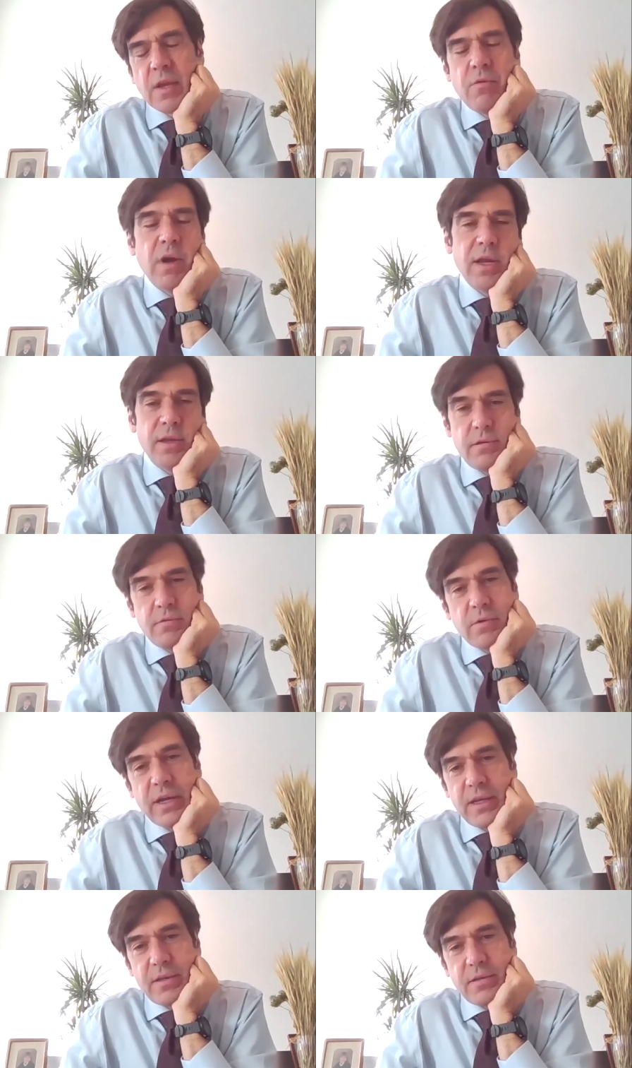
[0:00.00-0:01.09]
Right.
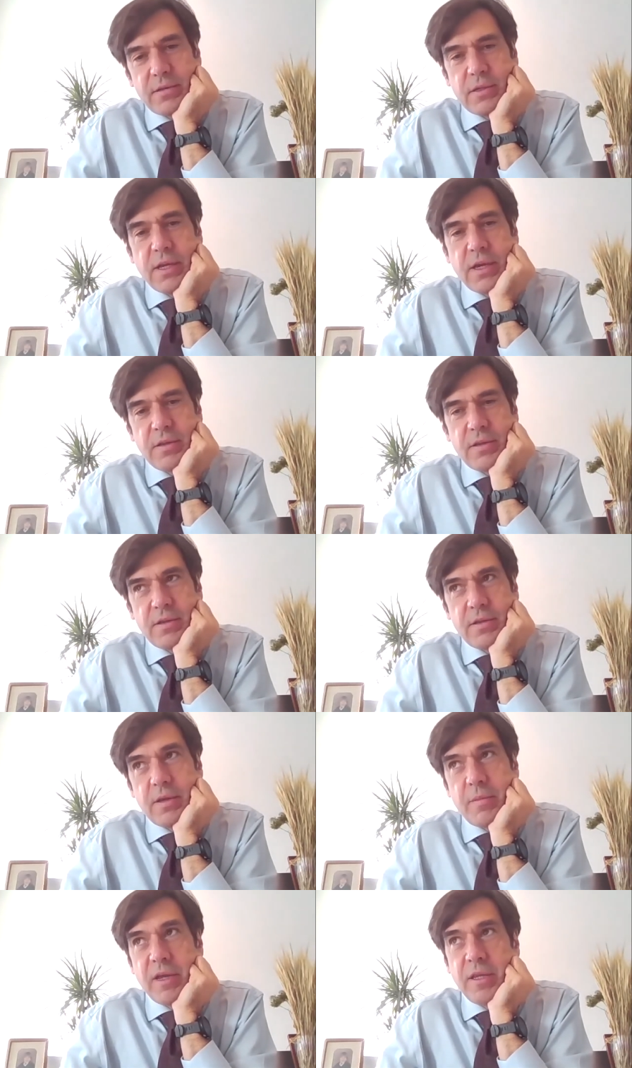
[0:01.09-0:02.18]
Yeah,
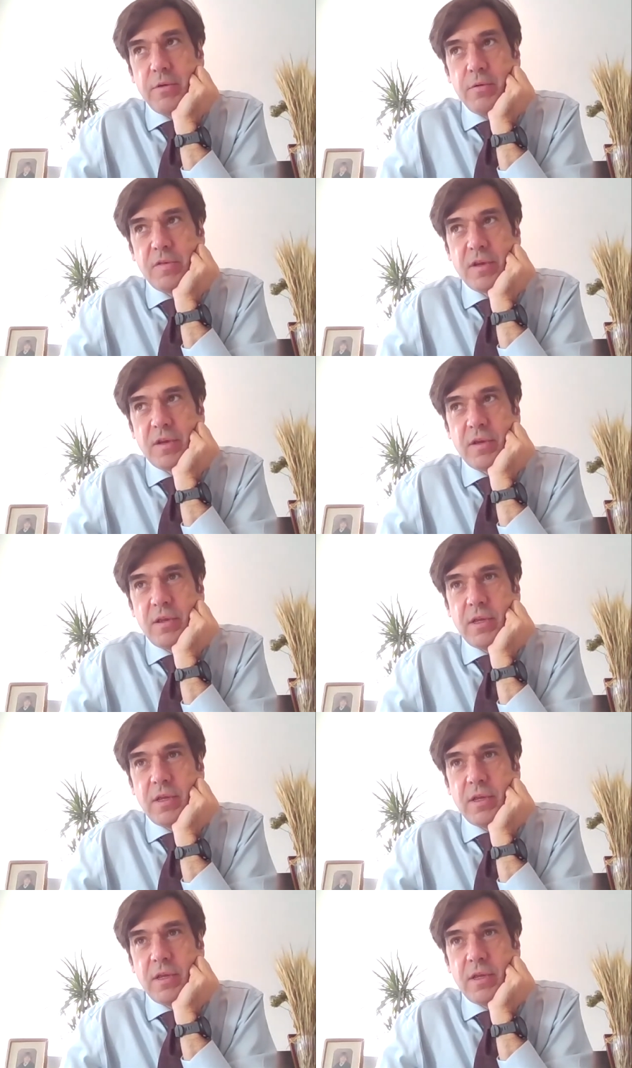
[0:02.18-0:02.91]
they might use a